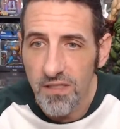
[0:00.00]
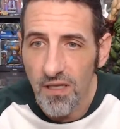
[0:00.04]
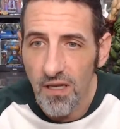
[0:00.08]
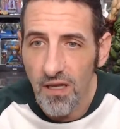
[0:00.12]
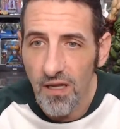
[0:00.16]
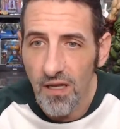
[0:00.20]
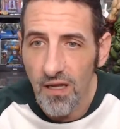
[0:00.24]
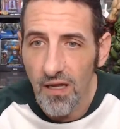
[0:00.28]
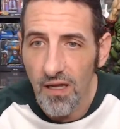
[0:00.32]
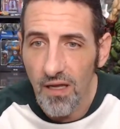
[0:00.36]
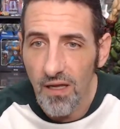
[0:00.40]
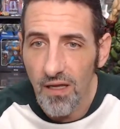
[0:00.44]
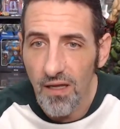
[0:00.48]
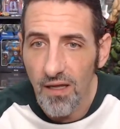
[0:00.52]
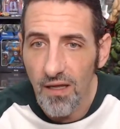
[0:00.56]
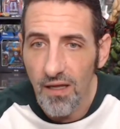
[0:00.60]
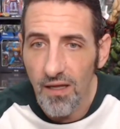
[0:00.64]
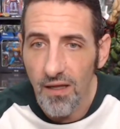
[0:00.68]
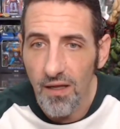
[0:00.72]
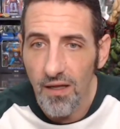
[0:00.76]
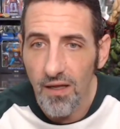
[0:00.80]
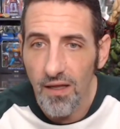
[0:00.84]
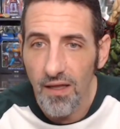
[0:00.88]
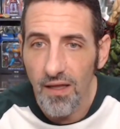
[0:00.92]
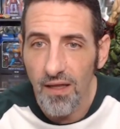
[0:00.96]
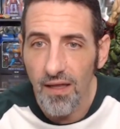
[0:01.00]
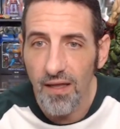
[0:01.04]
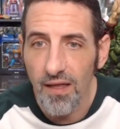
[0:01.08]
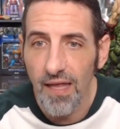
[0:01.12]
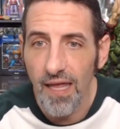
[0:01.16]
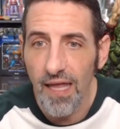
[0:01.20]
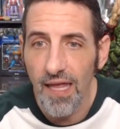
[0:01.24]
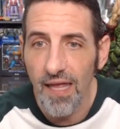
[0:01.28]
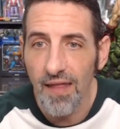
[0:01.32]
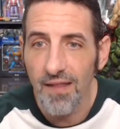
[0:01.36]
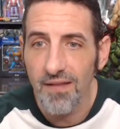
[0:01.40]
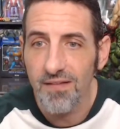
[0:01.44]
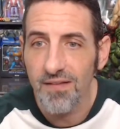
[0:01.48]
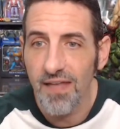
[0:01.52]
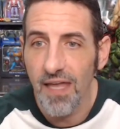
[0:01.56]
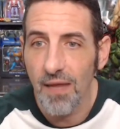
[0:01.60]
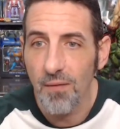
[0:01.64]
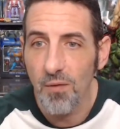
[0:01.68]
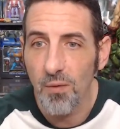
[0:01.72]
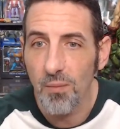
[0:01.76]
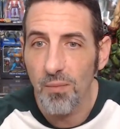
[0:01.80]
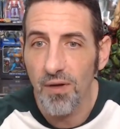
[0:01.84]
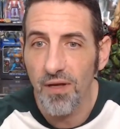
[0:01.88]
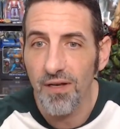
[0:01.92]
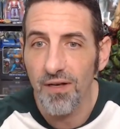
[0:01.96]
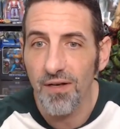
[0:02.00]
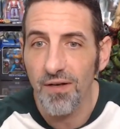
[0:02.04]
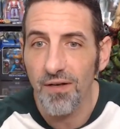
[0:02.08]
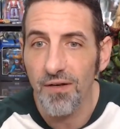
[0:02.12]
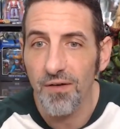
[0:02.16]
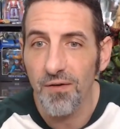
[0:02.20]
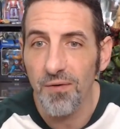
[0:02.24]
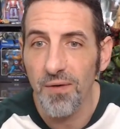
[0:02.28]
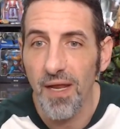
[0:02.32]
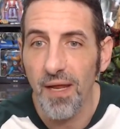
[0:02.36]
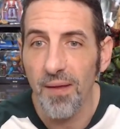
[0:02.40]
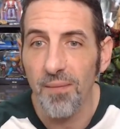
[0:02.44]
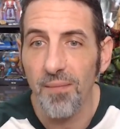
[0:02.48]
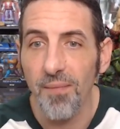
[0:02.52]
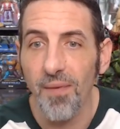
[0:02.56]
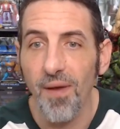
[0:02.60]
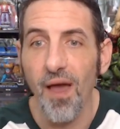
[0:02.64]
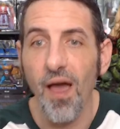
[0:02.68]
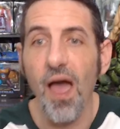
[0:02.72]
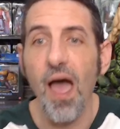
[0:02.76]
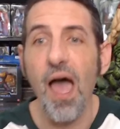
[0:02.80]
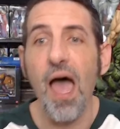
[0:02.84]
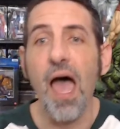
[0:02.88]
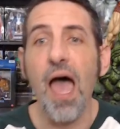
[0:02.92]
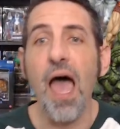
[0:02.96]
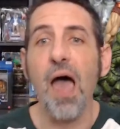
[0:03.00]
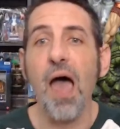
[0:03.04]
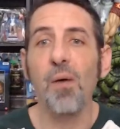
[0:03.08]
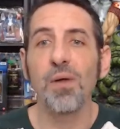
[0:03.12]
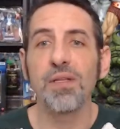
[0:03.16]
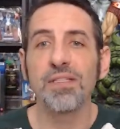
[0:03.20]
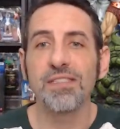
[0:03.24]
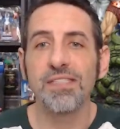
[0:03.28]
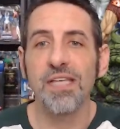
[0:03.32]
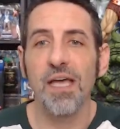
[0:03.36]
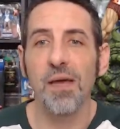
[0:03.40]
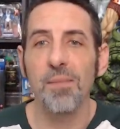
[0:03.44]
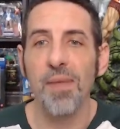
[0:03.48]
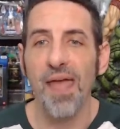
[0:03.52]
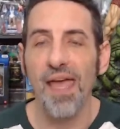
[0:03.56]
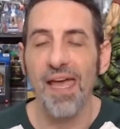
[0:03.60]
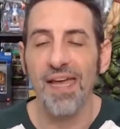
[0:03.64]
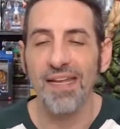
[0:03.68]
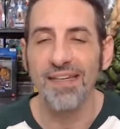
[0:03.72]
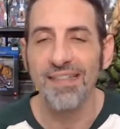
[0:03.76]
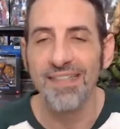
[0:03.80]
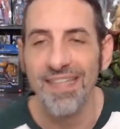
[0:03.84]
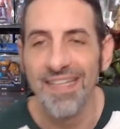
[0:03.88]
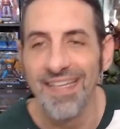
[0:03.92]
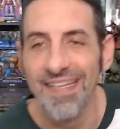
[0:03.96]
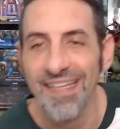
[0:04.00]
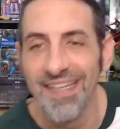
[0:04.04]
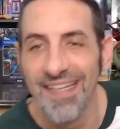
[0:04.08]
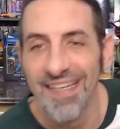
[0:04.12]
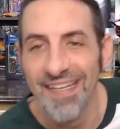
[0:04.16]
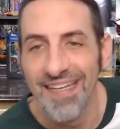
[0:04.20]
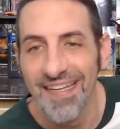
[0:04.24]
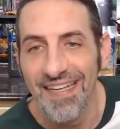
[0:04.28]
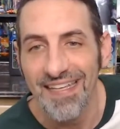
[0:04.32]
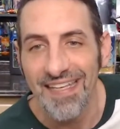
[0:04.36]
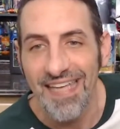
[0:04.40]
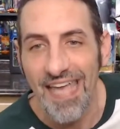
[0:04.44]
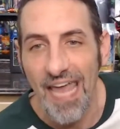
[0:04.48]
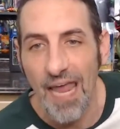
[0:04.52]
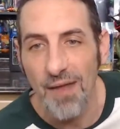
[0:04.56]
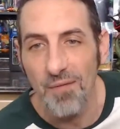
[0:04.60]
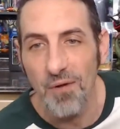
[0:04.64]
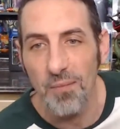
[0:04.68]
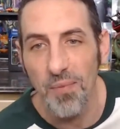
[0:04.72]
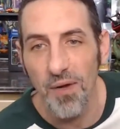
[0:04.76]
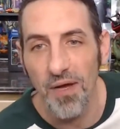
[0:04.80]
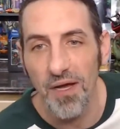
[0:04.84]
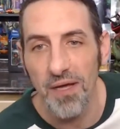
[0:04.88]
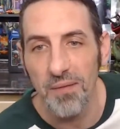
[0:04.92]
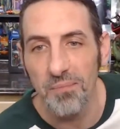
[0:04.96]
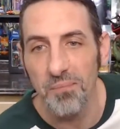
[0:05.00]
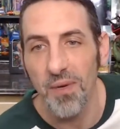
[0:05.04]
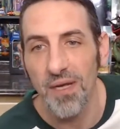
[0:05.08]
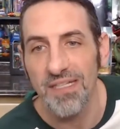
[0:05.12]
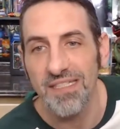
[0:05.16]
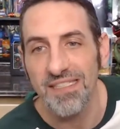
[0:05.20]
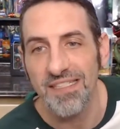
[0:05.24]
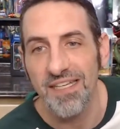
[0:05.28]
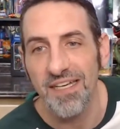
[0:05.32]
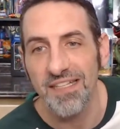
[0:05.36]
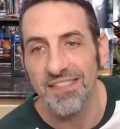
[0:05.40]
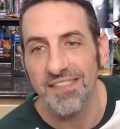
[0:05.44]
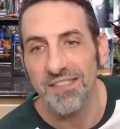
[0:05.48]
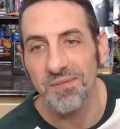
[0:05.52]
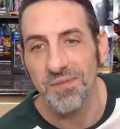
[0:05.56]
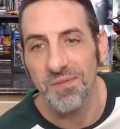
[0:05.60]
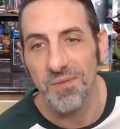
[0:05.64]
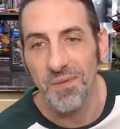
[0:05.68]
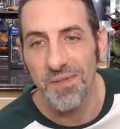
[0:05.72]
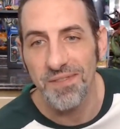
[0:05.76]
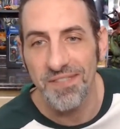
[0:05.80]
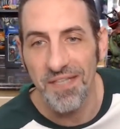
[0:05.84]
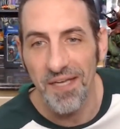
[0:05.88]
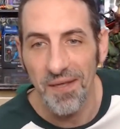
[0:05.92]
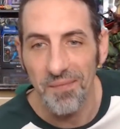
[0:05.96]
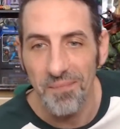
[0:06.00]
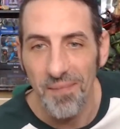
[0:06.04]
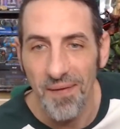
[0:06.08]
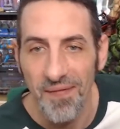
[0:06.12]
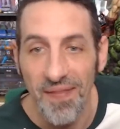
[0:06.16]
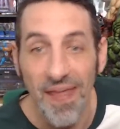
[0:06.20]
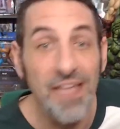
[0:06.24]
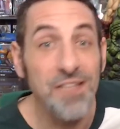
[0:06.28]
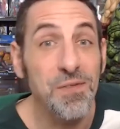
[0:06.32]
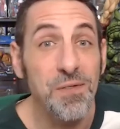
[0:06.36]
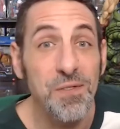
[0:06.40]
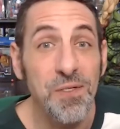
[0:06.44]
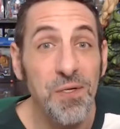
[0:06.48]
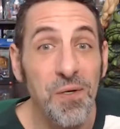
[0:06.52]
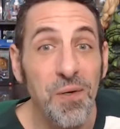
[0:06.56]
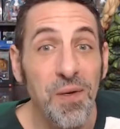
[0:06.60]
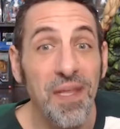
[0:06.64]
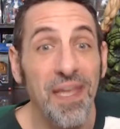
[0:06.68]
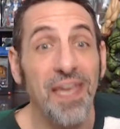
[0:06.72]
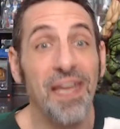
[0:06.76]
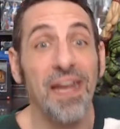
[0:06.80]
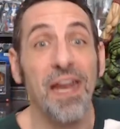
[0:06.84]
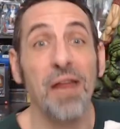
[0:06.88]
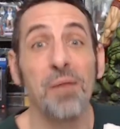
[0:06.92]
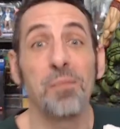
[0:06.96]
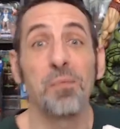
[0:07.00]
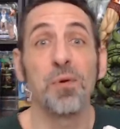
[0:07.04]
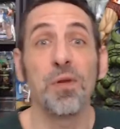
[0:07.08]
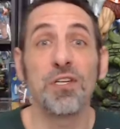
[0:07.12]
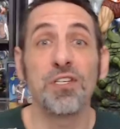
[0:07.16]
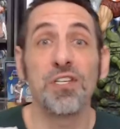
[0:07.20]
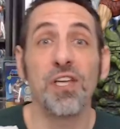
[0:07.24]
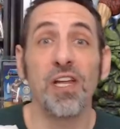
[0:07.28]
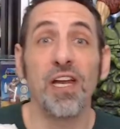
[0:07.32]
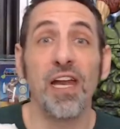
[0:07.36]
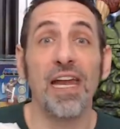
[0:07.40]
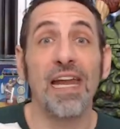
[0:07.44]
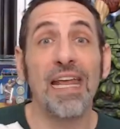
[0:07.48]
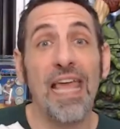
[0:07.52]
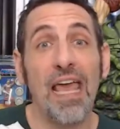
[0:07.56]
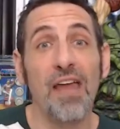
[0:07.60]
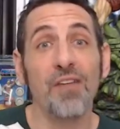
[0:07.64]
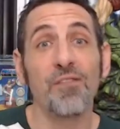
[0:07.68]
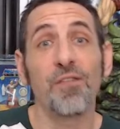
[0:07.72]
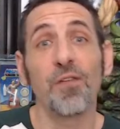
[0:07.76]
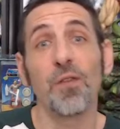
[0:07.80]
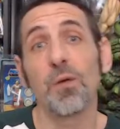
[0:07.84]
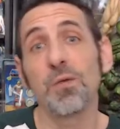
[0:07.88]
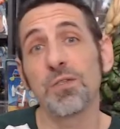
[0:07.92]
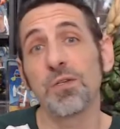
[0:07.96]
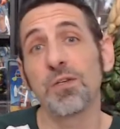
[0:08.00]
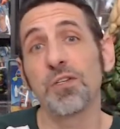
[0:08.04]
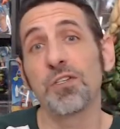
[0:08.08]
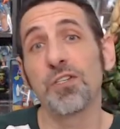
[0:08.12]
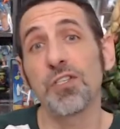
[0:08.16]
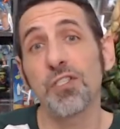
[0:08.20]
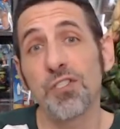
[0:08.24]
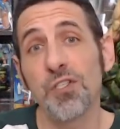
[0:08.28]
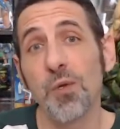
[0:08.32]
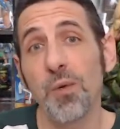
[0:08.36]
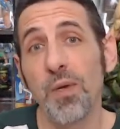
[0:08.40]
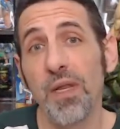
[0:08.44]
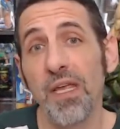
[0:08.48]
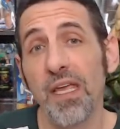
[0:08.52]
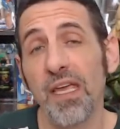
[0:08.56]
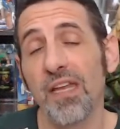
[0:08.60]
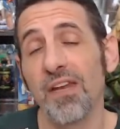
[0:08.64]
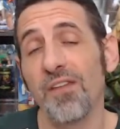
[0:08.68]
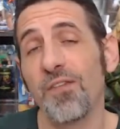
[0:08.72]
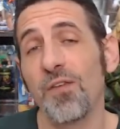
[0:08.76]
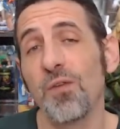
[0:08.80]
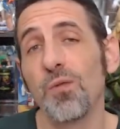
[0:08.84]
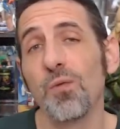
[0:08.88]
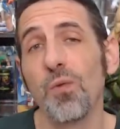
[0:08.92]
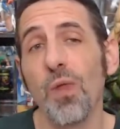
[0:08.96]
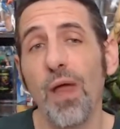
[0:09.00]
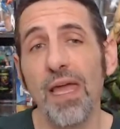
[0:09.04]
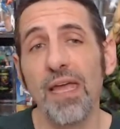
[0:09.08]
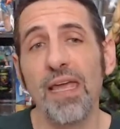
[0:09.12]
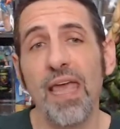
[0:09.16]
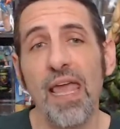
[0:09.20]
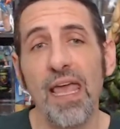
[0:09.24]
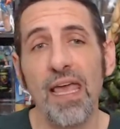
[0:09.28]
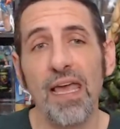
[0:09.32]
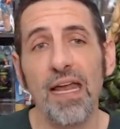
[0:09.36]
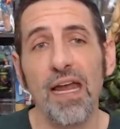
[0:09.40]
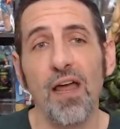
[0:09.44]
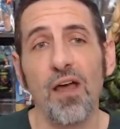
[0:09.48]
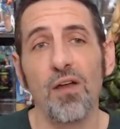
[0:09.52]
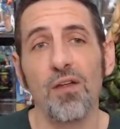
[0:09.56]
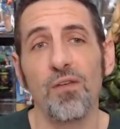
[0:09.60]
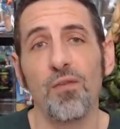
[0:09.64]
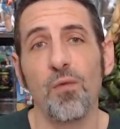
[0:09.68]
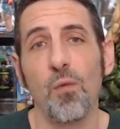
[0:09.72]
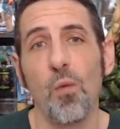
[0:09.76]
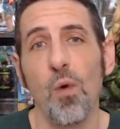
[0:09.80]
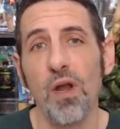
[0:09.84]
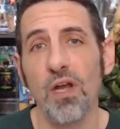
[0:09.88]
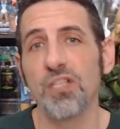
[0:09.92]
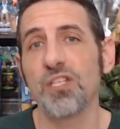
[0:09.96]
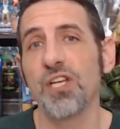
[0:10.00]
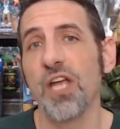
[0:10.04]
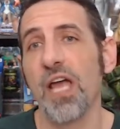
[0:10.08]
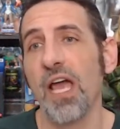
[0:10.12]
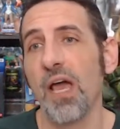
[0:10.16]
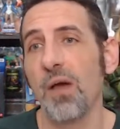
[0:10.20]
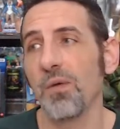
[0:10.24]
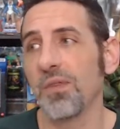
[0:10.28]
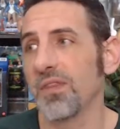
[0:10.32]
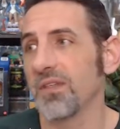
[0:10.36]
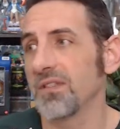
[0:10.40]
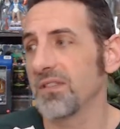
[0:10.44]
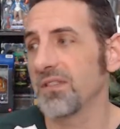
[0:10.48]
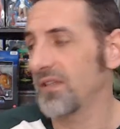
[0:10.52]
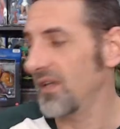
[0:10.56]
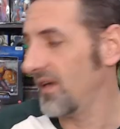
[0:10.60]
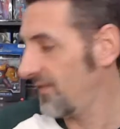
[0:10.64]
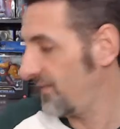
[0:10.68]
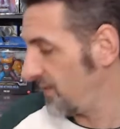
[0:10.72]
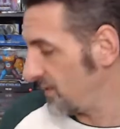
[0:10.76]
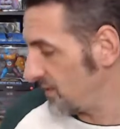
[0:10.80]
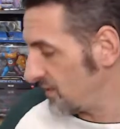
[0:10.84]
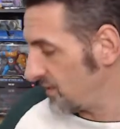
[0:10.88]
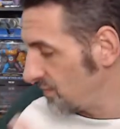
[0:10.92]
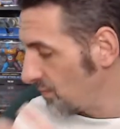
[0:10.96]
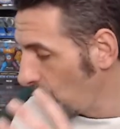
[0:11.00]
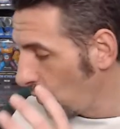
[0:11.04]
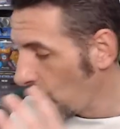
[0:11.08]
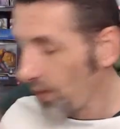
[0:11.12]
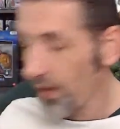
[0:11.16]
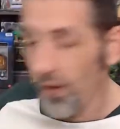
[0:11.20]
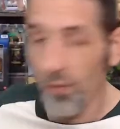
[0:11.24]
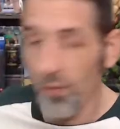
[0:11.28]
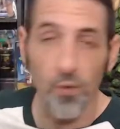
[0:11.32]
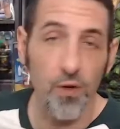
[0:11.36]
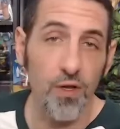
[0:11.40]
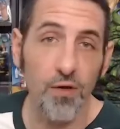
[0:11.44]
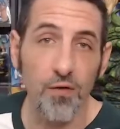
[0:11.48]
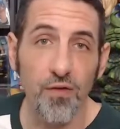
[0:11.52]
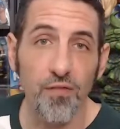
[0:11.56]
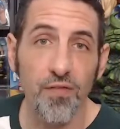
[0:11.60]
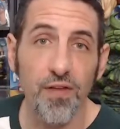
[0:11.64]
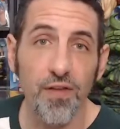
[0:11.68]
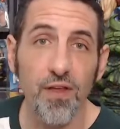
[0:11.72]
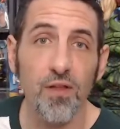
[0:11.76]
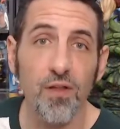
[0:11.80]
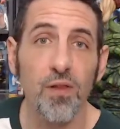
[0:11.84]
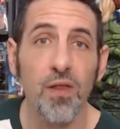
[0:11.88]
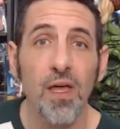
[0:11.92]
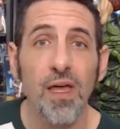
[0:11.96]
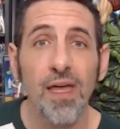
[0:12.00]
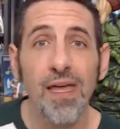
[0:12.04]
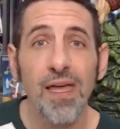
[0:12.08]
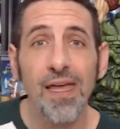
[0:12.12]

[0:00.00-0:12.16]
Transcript: His GamerBud new name. What's up, man? GamerBud, Buddy Customs. What's up? Thanks for tuning in. I appreciate it. And again, for those that are just tuning in, if you like hanging out, if you want to chat with the stuff, there's more that we're going to reveal.